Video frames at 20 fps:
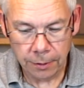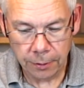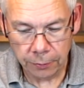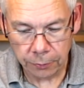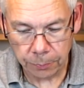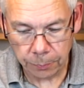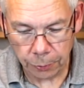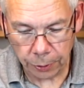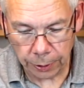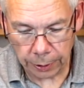
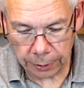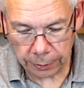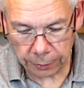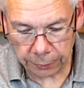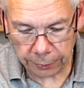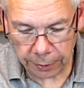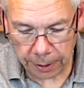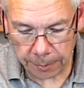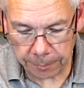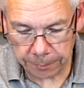sprinkle
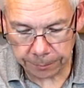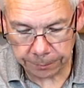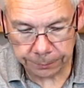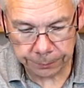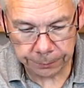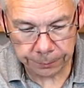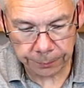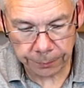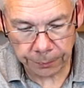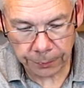some
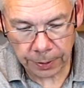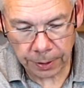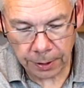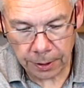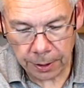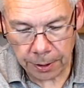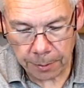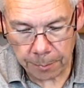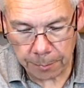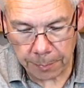
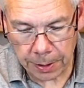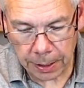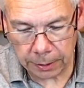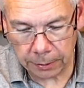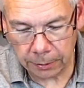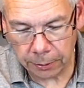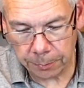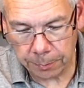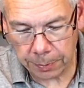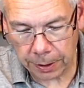
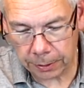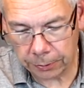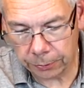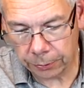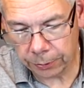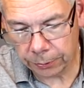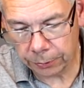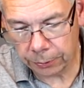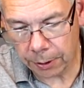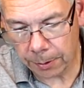melted butter
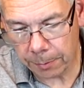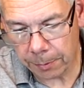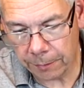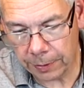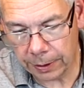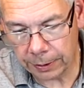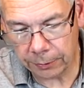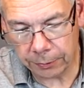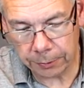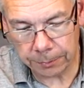on top of
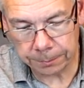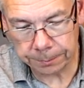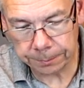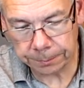it.